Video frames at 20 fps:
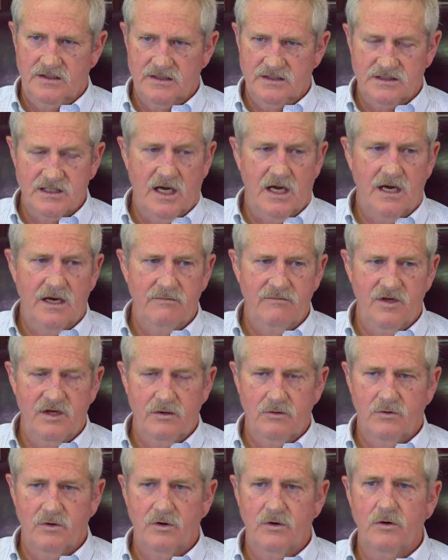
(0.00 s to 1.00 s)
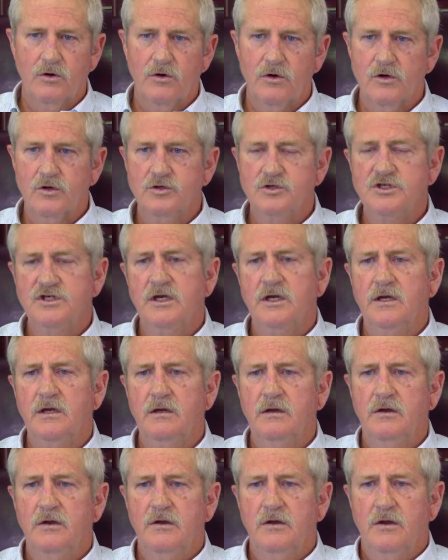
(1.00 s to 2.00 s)
At the time, they were
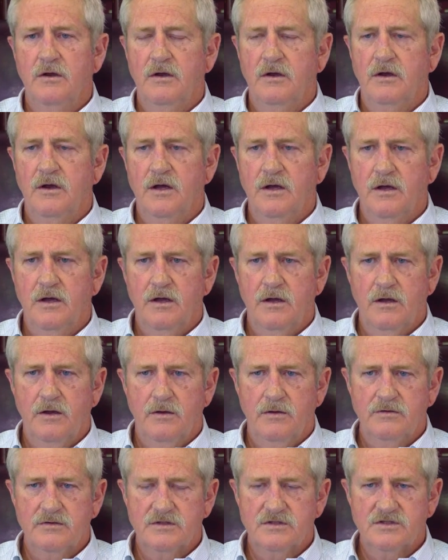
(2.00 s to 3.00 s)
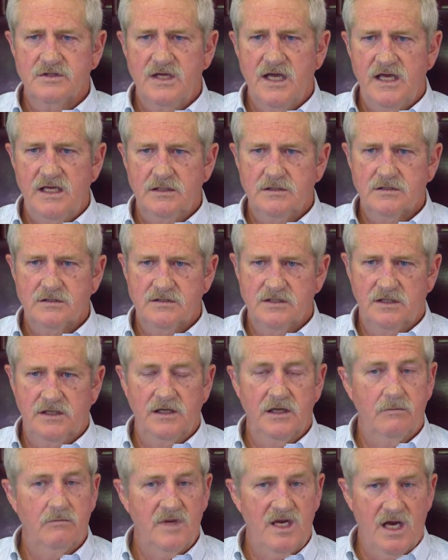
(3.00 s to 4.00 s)
urging the states to
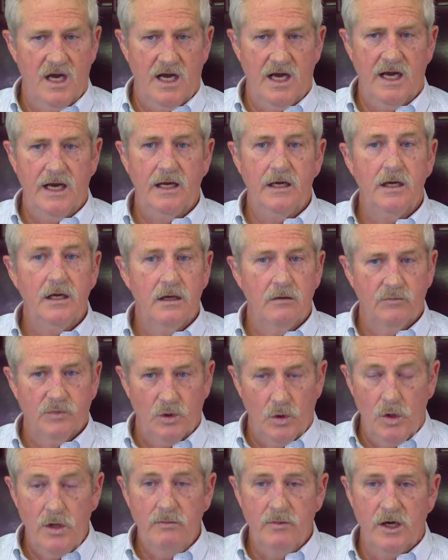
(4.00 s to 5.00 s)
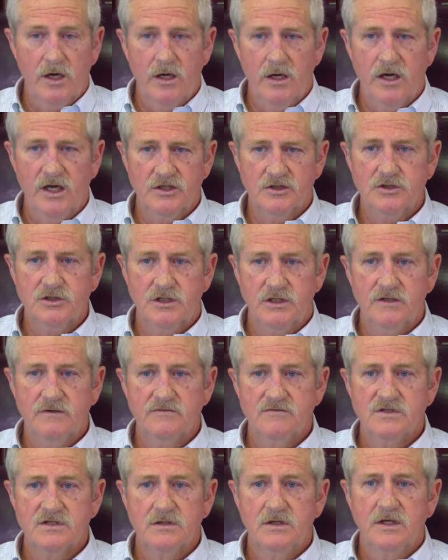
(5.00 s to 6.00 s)
get behind the employment
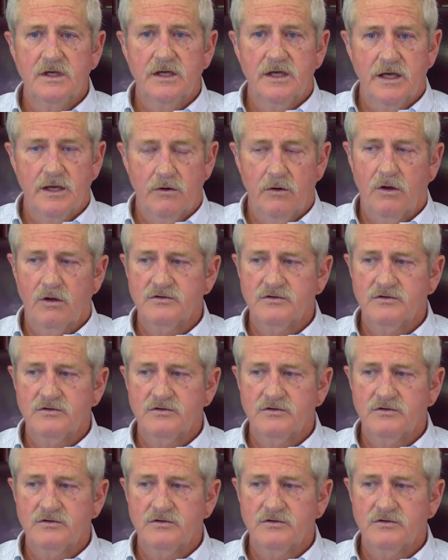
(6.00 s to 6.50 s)
initiatives and